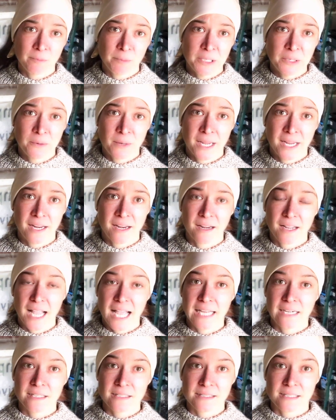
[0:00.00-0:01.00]
be okay,
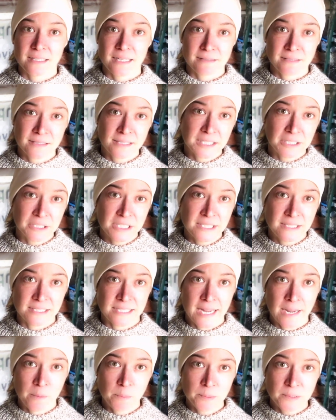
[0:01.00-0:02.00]
and it's a necessary
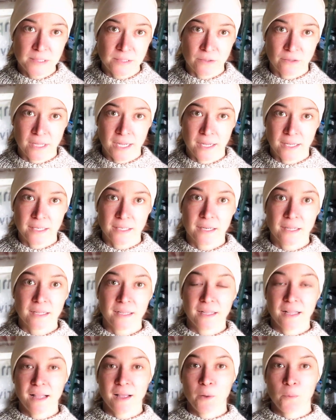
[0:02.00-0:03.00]
step so that
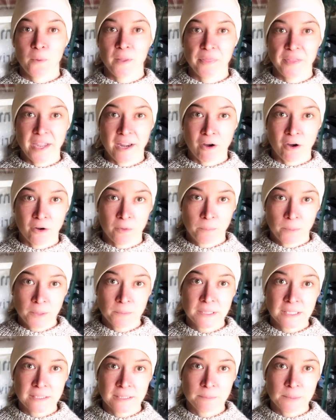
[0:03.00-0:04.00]
when they are
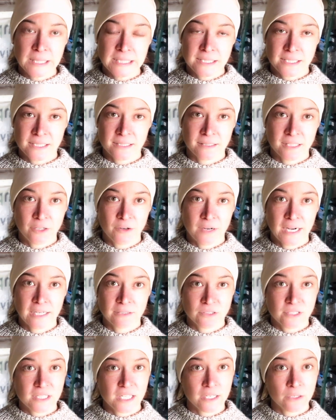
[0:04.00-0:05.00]
permanently planted in the
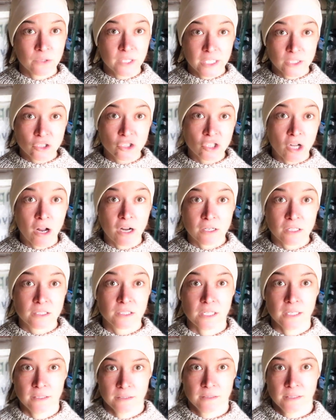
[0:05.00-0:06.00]
ground, they don't get shocked
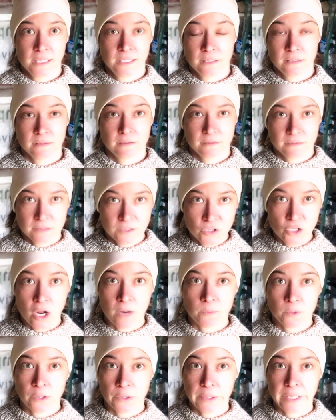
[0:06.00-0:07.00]
and like stop
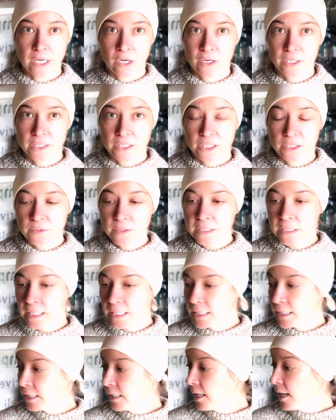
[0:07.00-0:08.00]
growing on you.
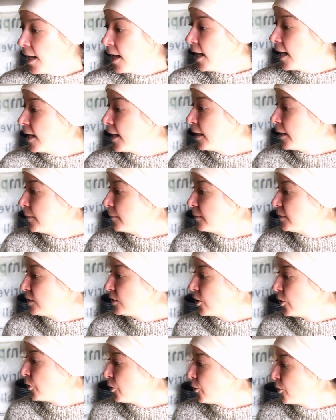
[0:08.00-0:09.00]

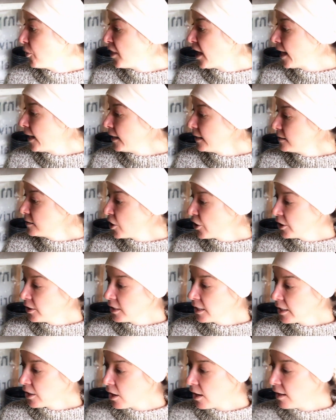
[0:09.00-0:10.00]
So that is
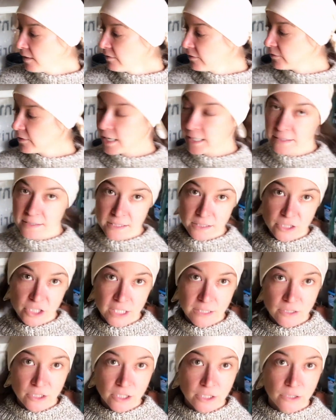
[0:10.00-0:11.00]
hardening off. I
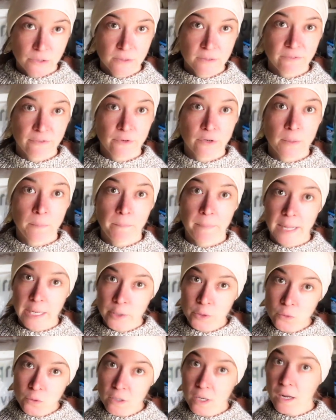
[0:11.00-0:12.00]
suggest you do it for
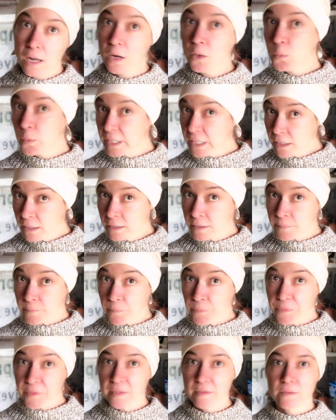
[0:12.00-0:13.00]
about a week.
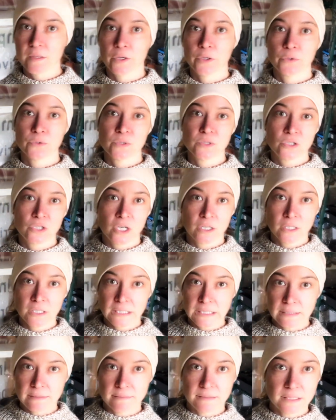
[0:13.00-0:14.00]
So start
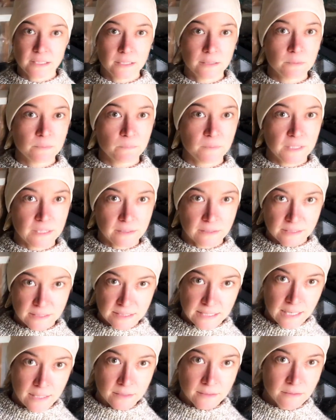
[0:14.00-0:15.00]
easy in the
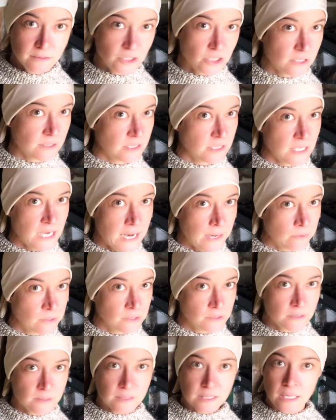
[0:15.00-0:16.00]
sun, just an hour
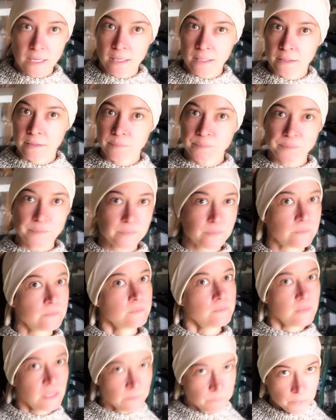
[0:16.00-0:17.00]
in the sun,
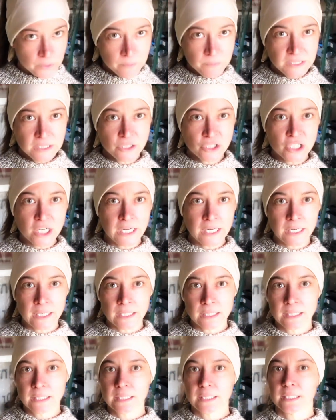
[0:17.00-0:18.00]
put them in the
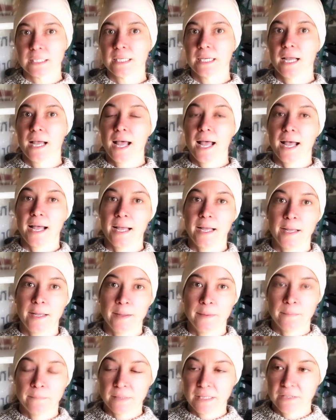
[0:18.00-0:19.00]
shade.
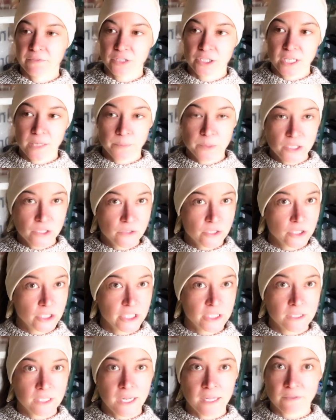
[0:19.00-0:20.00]
If your temperatures are
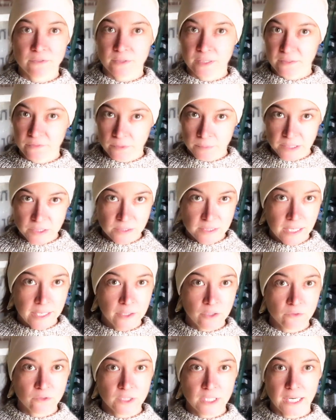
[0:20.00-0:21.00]
good enough, leave them outside
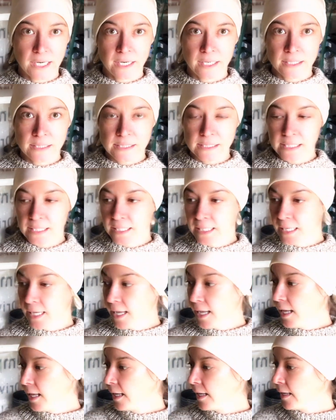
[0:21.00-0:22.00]
overnight.
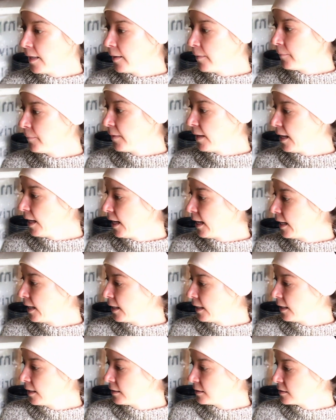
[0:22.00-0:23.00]

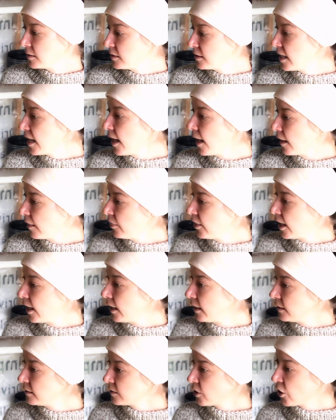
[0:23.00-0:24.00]
And yeah, that
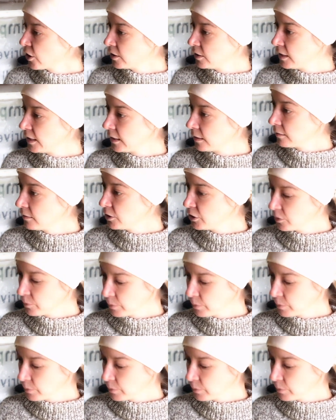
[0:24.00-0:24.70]
is hardening your